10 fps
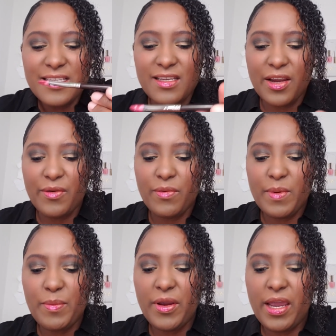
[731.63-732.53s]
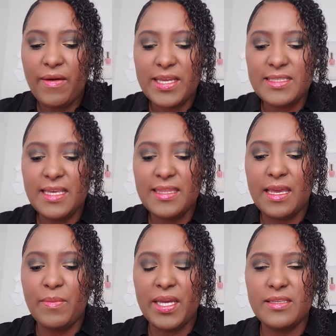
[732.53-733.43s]
remember how I said
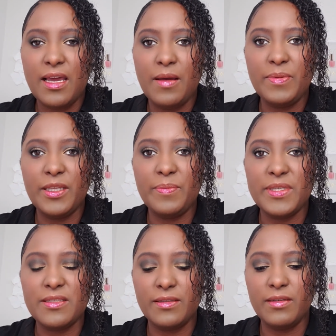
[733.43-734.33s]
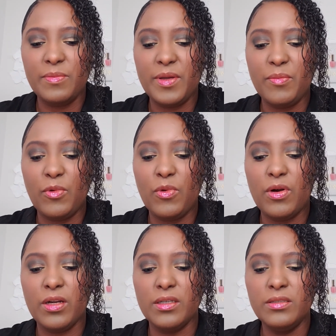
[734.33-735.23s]
that my top lip is a little bit
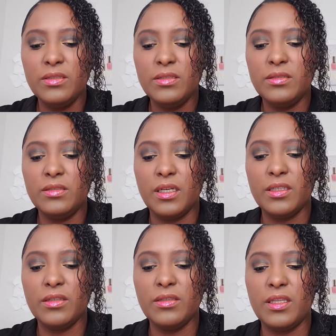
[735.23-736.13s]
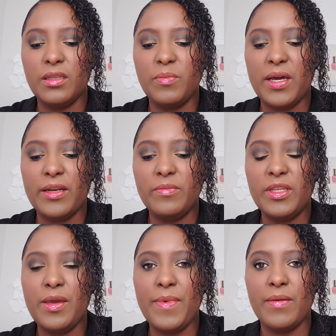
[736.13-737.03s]
more darker than the bottom lip?